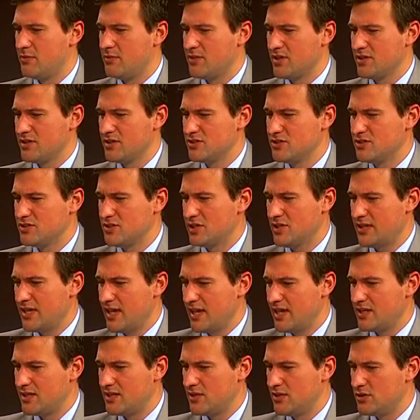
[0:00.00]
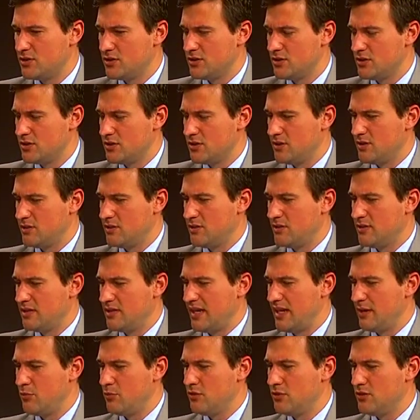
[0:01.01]
Because again, you're
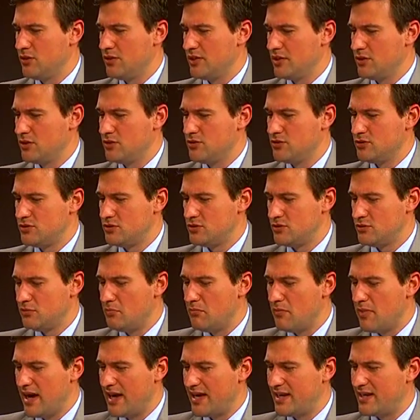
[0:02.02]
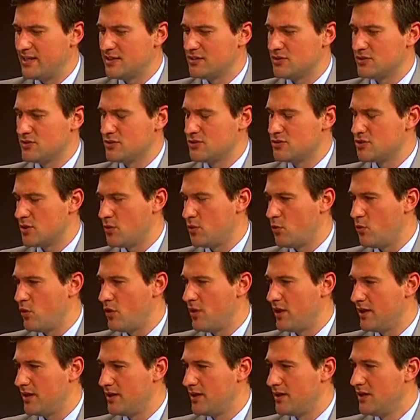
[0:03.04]
enabling you to monitor
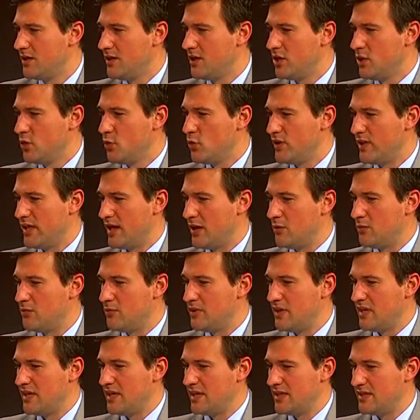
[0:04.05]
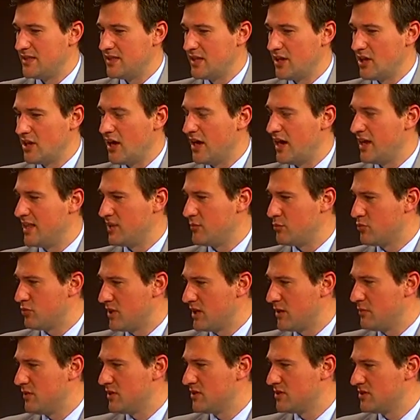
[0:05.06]
someone without being there on the
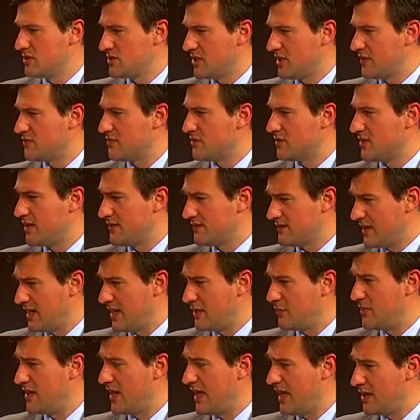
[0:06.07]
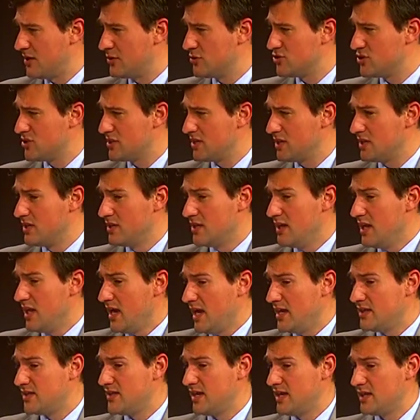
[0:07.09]
premise saves a lot of time and energy.
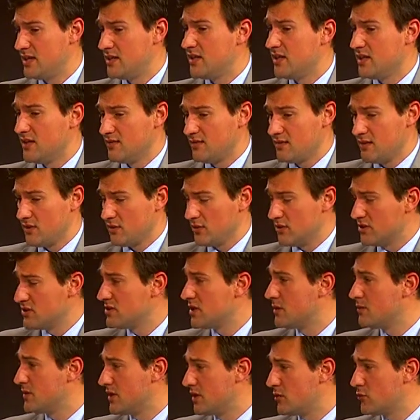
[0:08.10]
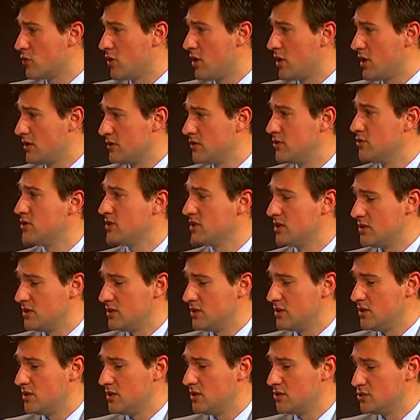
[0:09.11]
And then if there is something wrong, you
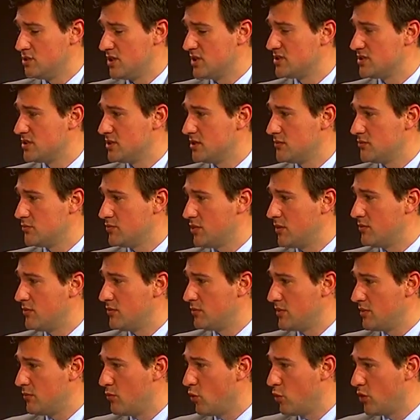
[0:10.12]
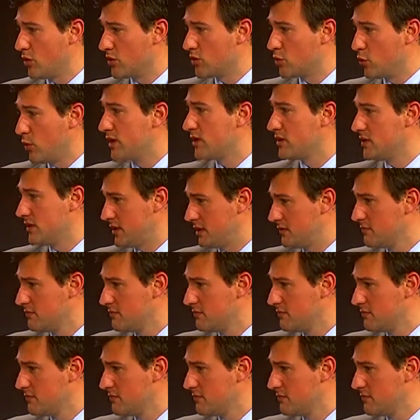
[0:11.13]
can address it probably more quickly.